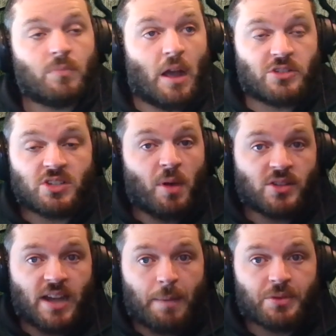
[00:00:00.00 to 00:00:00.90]
Now, it's a small
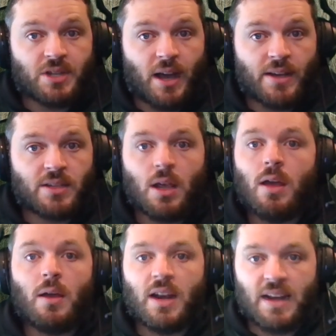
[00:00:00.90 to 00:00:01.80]
sample size.
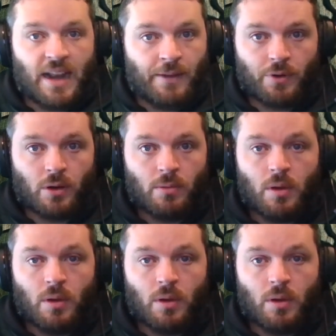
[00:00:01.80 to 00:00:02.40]
Never.